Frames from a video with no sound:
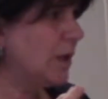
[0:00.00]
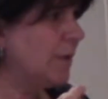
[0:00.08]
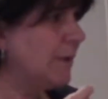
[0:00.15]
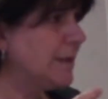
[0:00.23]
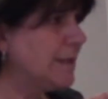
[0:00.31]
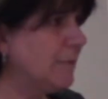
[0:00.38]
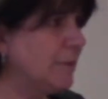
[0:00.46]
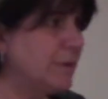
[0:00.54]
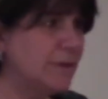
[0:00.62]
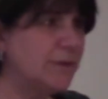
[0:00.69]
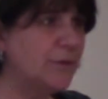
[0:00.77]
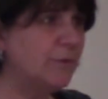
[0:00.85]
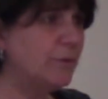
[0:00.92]
The only way to would
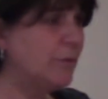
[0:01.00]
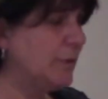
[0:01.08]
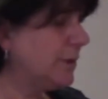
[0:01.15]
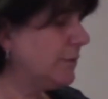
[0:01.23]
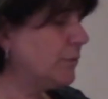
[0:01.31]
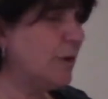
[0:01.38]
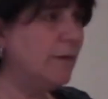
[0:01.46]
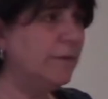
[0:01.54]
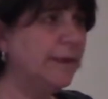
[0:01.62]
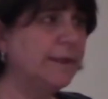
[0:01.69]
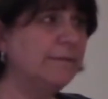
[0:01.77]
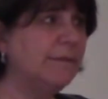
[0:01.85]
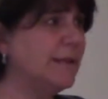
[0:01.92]
just do a quick 12
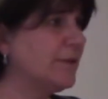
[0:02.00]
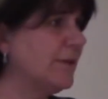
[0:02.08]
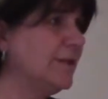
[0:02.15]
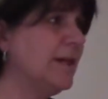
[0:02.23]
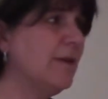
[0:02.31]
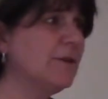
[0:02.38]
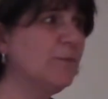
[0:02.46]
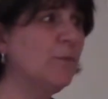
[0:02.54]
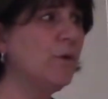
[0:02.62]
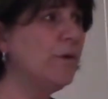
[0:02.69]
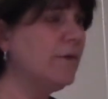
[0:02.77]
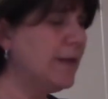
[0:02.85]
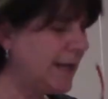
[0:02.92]
leads. It's going to tell us
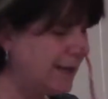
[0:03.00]
more than